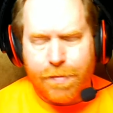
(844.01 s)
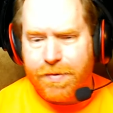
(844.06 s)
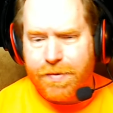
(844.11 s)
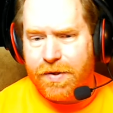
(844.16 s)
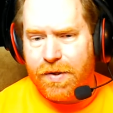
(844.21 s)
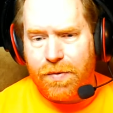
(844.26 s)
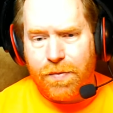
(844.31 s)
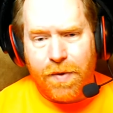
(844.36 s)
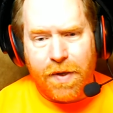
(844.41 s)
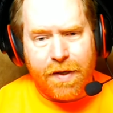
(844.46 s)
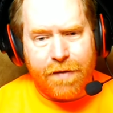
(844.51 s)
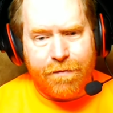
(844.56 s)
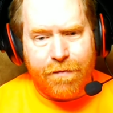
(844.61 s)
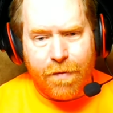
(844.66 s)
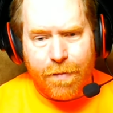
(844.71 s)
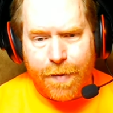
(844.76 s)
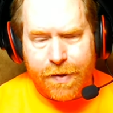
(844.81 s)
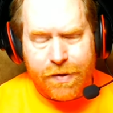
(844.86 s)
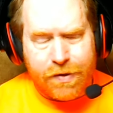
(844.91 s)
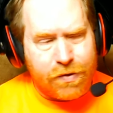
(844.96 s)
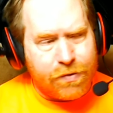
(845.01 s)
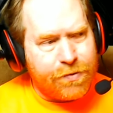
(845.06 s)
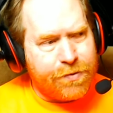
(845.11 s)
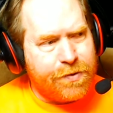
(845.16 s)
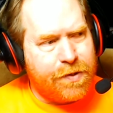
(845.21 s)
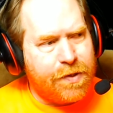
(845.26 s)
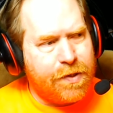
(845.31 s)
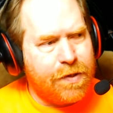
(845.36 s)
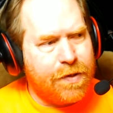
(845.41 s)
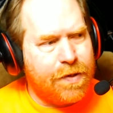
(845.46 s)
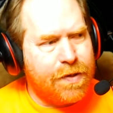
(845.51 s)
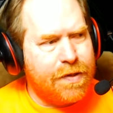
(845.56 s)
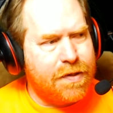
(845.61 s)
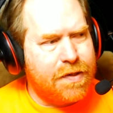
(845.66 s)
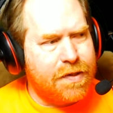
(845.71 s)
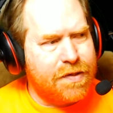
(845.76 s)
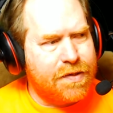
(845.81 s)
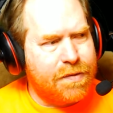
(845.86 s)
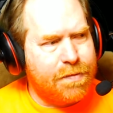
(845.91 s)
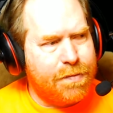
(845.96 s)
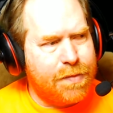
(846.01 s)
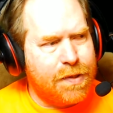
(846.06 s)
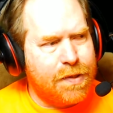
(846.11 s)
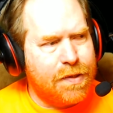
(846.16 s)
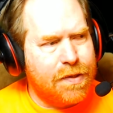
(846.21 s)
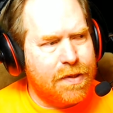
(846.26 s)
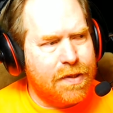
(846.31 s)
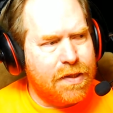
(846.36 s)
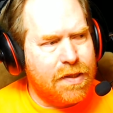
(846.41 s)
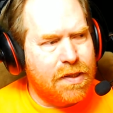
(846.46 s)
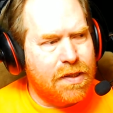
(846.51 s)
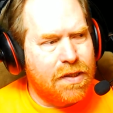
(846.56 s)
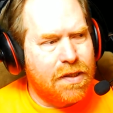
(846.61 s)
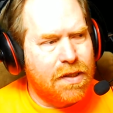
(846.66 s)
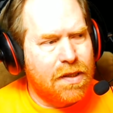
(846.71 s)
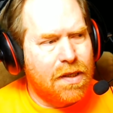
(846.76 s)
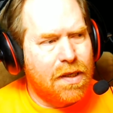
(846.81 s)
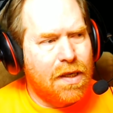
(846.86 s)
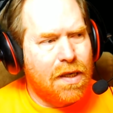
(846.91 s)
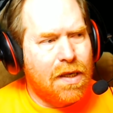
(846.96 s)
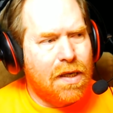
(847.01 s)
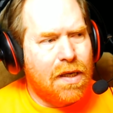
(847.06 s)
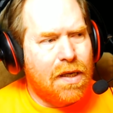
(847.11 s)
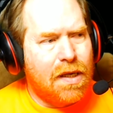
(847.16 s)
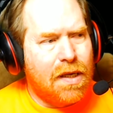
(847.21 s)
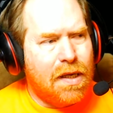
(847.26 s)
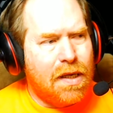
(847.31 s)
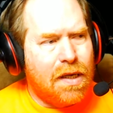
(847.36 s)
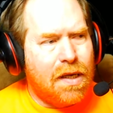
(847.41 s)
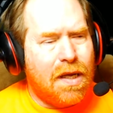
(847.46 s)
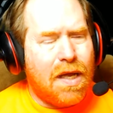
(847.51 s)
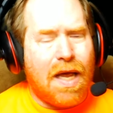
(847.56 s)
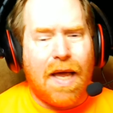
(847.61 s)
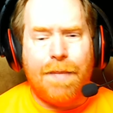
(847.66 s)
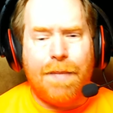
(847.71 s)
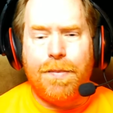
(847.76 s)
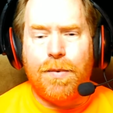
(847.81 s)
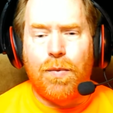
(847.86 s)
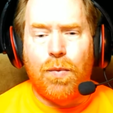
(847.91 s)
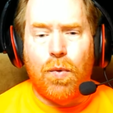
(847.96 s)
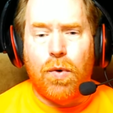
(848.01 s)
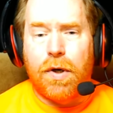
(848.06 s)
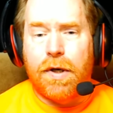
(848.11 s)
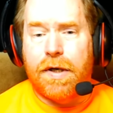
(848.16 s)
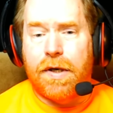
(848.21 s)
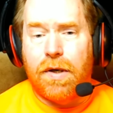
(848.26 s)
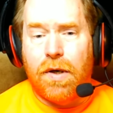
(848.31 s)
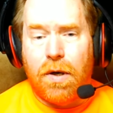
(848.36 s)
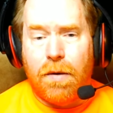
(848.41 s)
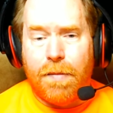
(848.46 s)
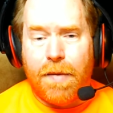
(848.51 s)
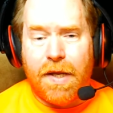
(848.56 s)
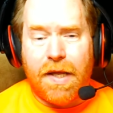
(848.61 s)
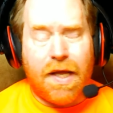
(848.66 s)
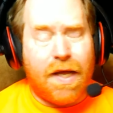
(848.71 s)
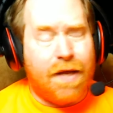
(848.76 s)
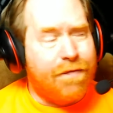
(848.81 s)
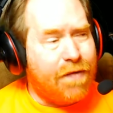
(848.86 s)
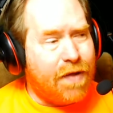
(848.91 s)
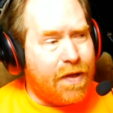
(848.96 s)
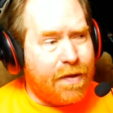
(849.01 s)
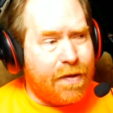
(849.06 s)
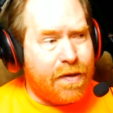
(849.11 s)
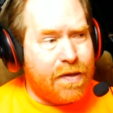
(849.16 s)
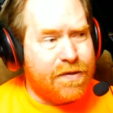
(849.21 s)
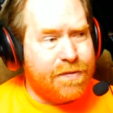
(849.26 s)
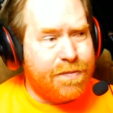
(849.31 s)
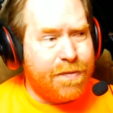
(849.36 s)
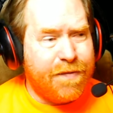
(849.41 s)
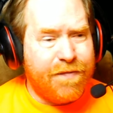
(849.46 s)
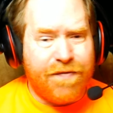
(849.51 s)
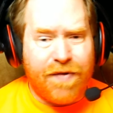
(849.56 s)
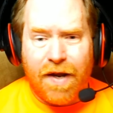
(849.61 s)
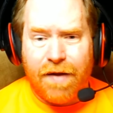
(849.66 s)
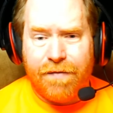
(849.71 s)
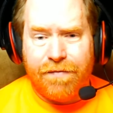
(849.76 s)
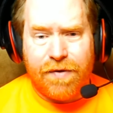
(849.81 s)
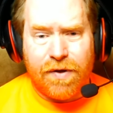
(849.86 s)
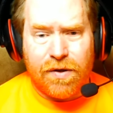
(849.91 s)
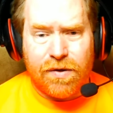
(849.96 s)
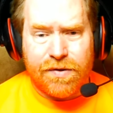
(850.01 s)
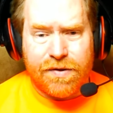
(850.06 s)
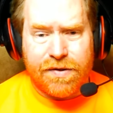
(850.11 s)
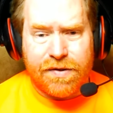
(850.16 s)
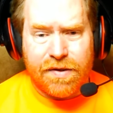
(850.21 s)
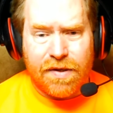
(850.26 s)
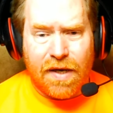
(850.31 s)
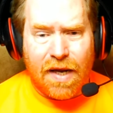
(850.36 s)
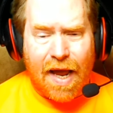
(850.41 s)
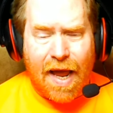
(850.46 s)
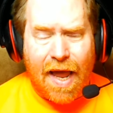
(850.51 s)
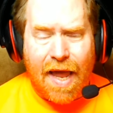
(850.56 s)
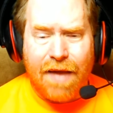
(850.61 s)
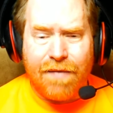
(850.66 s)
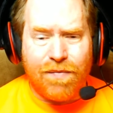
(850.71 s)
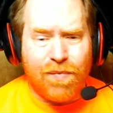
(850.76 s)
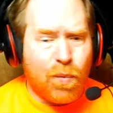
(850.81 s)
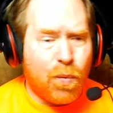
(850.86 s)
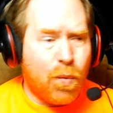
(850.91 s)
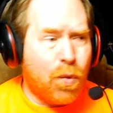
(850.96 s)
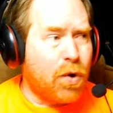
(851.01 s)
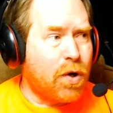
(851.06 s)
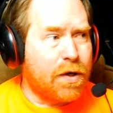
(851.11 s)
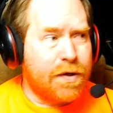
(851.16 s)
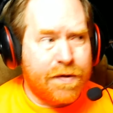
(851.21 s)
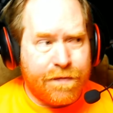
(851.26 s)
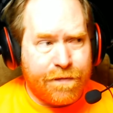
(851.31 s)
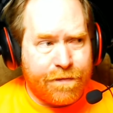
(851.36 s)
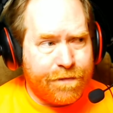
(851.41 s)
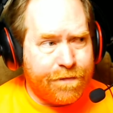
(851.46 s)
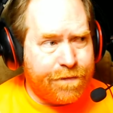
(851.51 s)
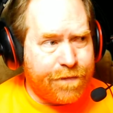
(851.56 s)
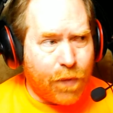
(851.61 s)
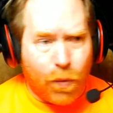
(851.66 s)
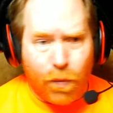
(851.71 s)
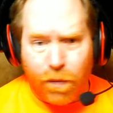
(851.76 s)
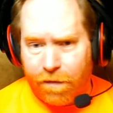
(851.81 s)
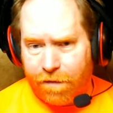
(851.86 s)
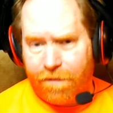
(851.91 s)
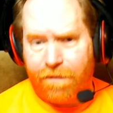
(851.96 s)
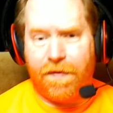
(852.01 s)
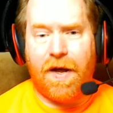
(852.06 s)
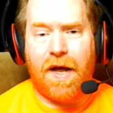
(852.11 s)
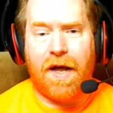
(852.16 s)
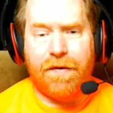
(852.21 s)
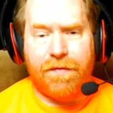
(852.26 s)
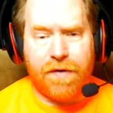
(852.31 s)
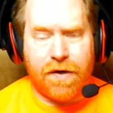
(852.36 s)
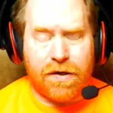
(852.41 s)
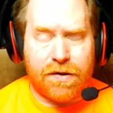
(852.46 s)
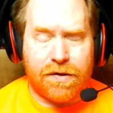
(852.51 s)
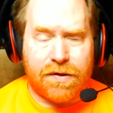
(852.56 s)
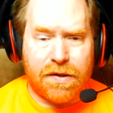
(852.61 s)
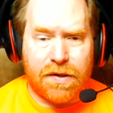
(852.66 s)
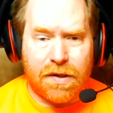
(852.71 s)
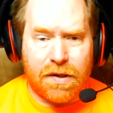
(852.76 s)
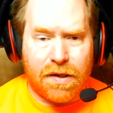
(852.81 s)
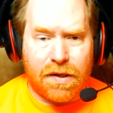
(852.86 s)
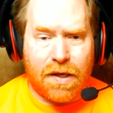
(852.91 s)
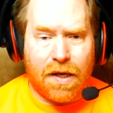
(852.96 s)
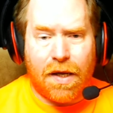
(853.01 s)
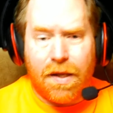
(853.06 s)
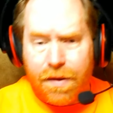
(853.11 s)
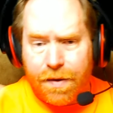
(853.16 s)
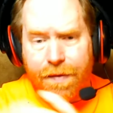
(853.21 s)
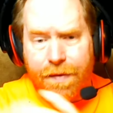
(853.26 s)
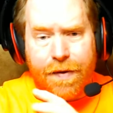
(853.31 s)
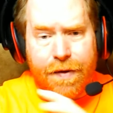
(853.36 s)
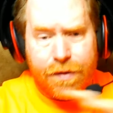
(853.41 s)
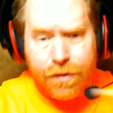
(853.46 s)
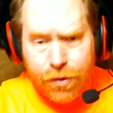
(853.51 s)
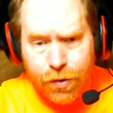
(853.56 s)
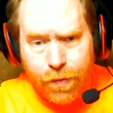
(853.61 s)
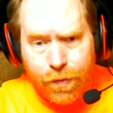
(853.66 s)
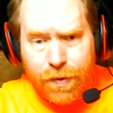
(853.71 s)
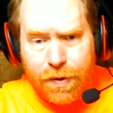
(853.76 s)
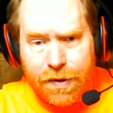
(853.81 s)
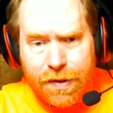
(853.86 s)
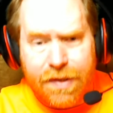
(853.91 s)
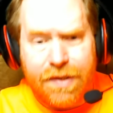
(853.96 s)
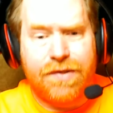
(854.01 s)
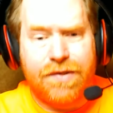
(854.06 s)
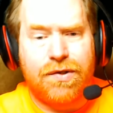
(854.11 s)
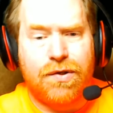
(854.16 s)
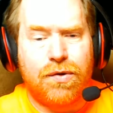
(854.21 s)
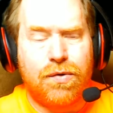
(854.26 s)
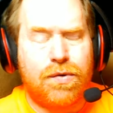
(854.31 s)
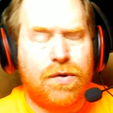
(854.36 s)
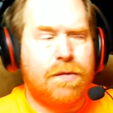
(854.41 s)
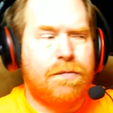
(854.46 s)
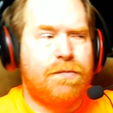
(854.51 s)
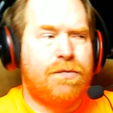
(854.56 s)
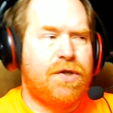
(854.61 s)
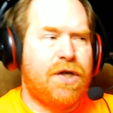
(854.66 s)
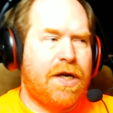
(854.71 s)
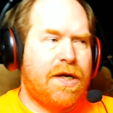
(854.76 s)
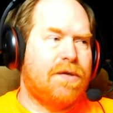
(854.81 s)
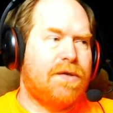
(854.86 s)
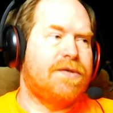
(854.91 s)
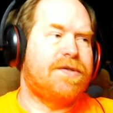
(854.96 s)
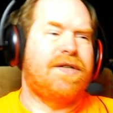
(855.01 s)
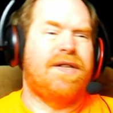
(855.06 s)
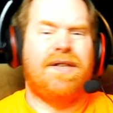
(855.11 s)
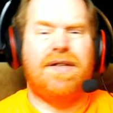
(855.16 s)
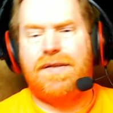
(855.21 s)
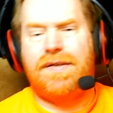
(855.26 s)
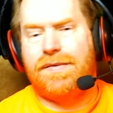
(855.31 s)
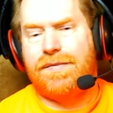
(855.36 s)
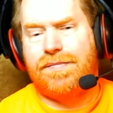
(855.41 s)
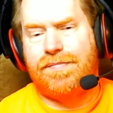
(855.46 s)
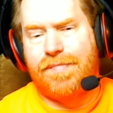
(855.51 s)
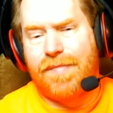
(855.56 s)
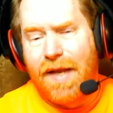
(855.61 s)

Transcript: still waiting for my Social Security disability. I've been working all my life. It's been 5 years. I haven't worked for over 5 years, other than doing these YouTube channels. And this is,